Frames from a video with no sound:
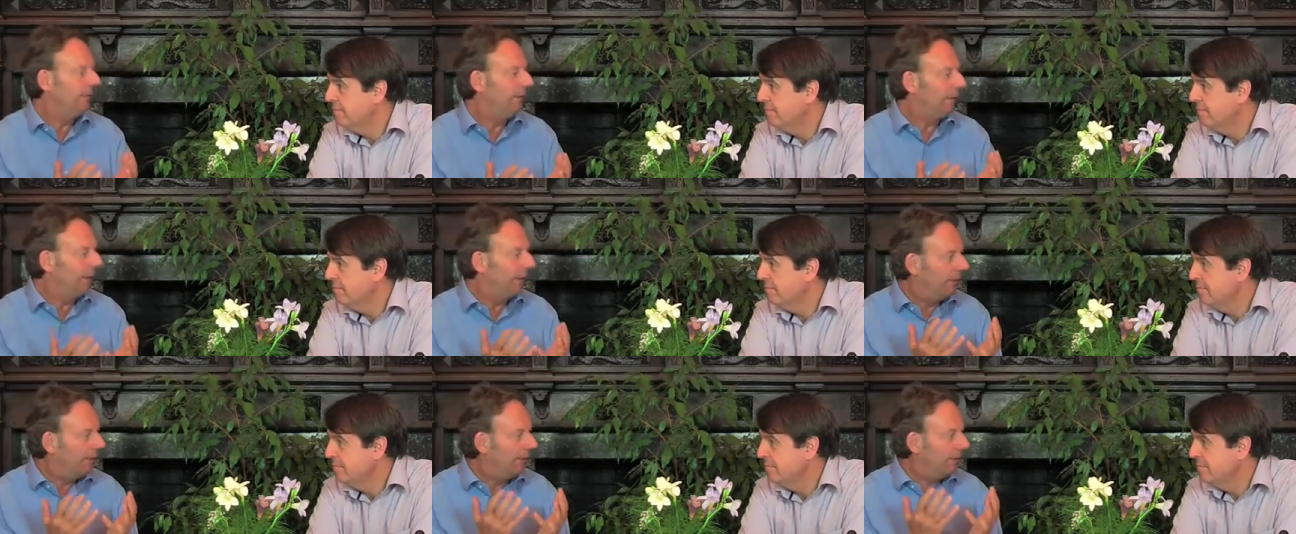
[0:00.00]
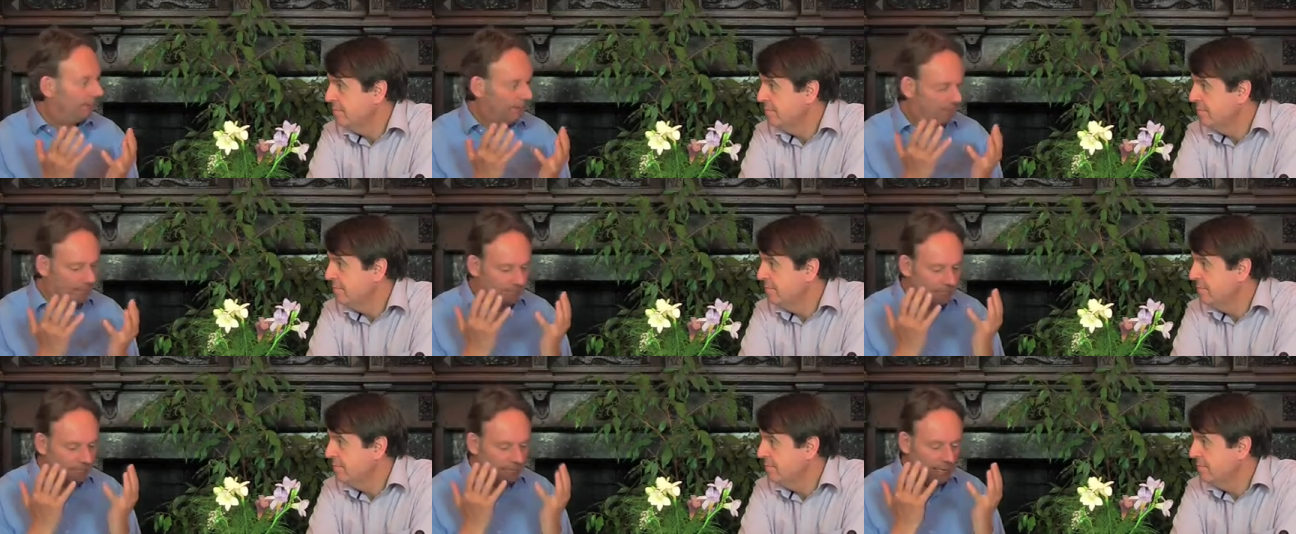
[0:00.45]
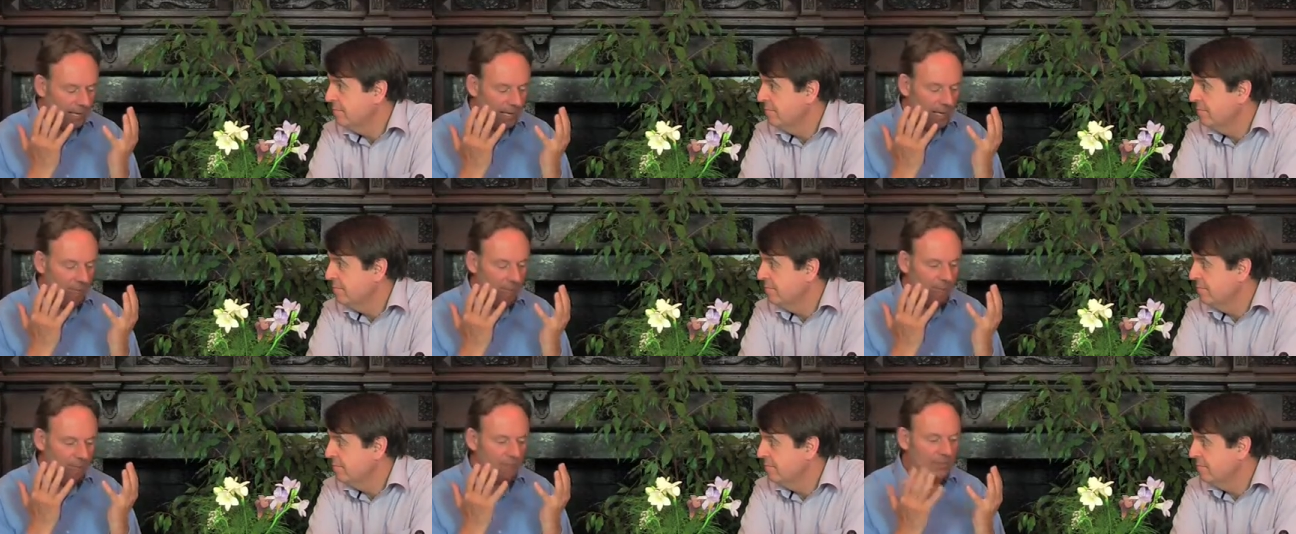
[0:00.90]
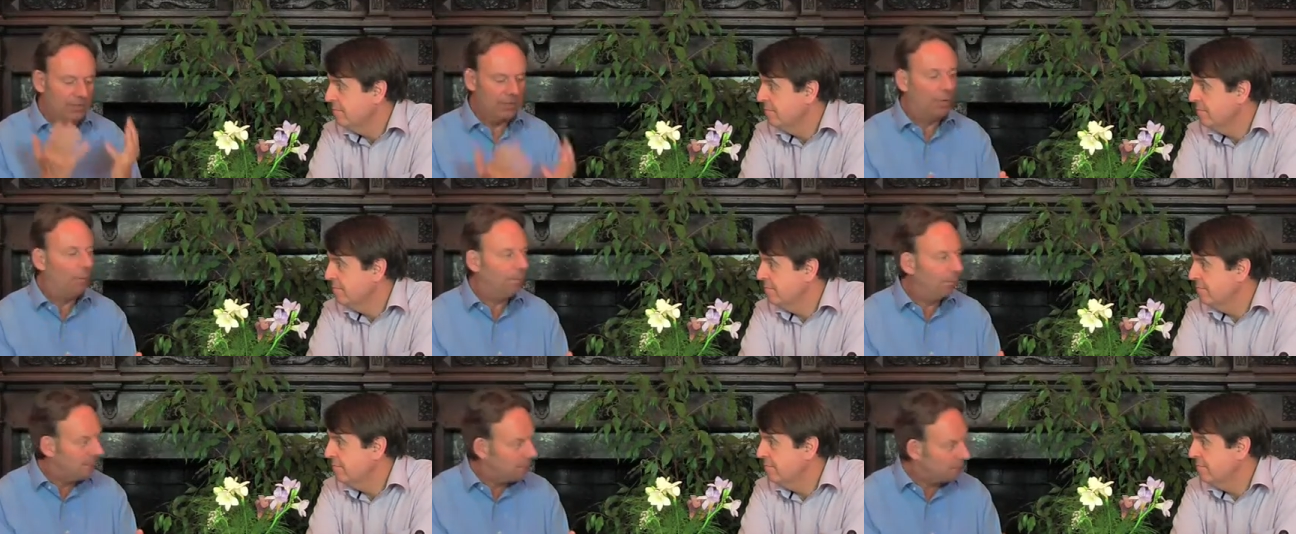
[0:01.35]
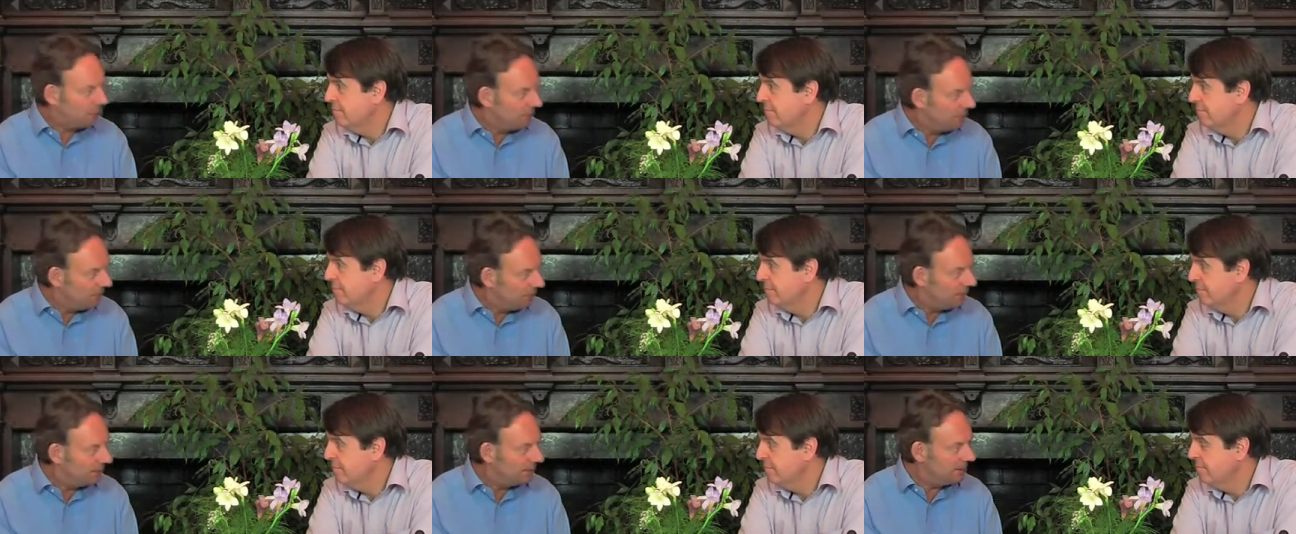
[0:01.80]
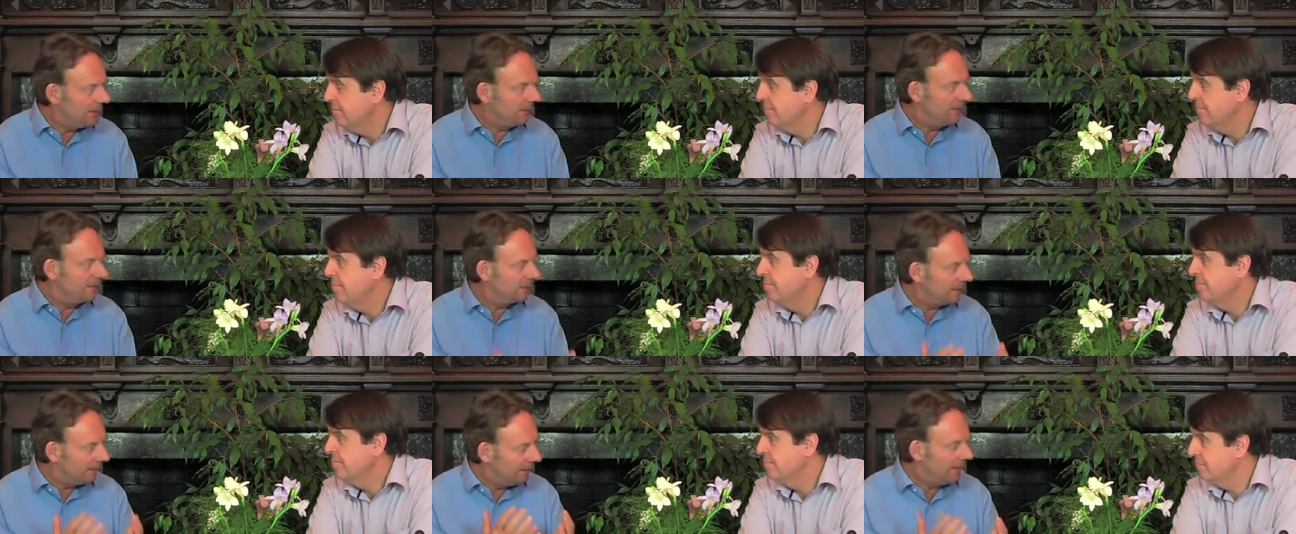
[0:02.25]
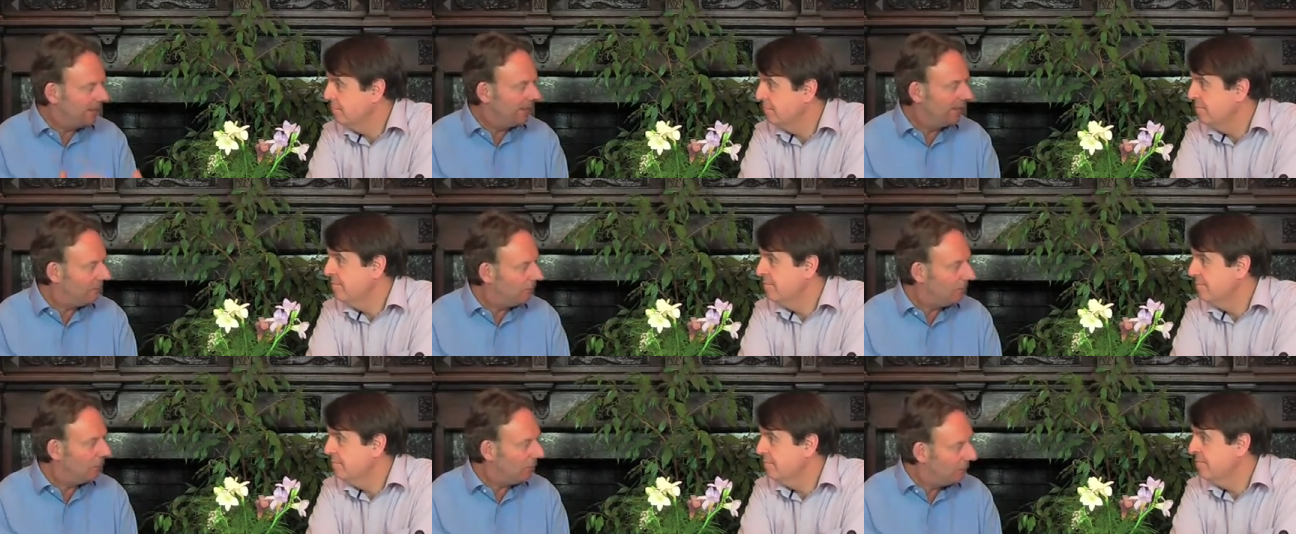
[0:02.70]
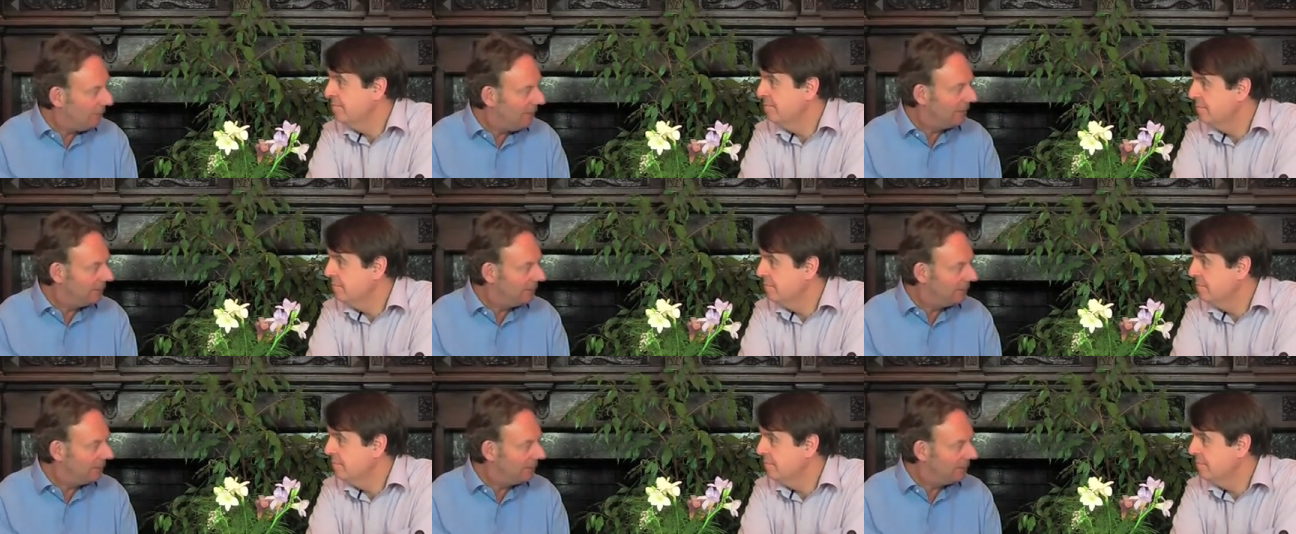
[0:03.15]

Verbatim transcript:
Speaker 1: you know, um, the opportunity to love what